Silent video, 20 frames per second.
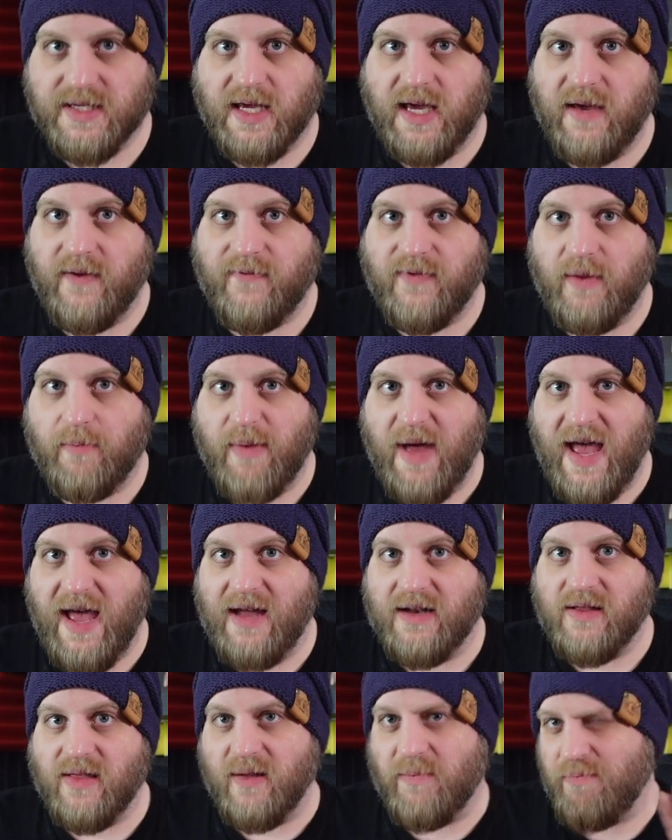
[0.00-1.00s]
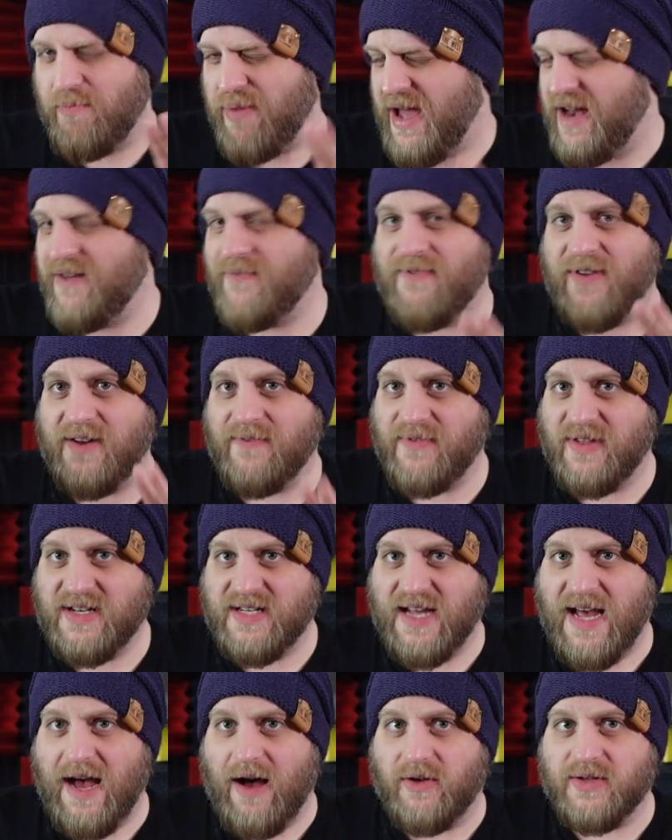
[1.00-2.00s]
give the band the benefit of the
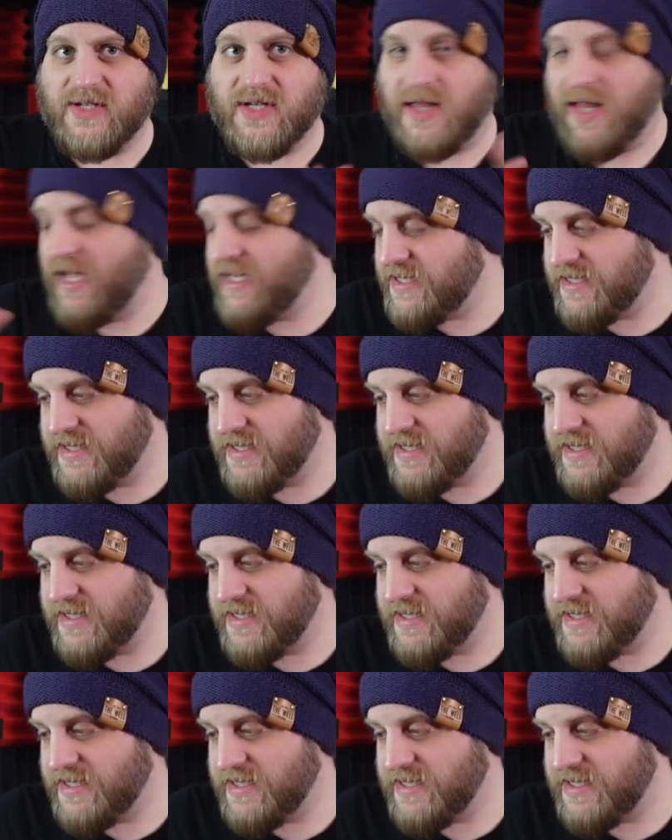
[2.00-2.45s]
doubt. Let's